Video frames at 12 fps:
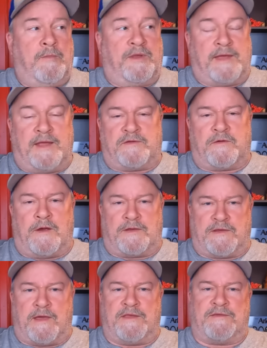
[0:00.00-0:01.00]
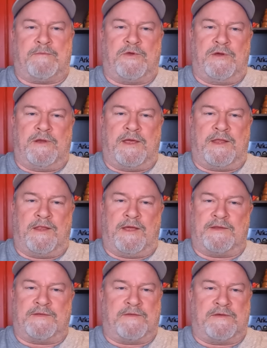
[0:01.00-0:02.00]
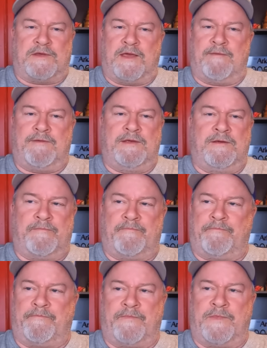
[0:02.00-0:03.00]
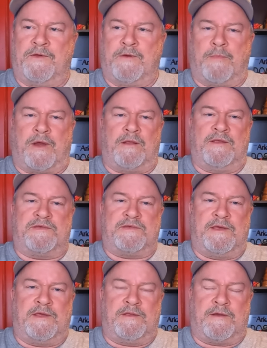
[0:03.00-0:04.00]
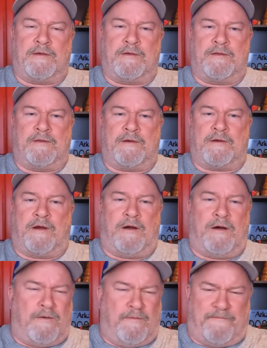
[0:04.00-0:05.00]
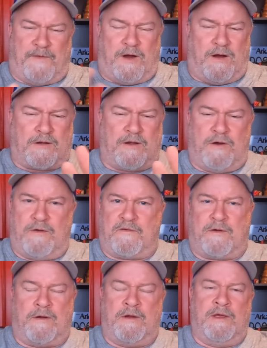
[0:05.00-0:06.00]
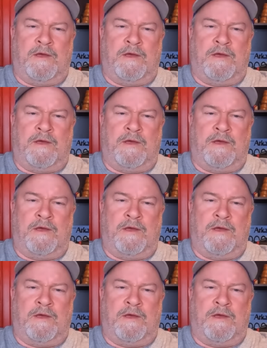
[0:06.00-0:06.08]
But that truck's got some good headlights. The Chevy, you can barely see. They're they're all fogged over.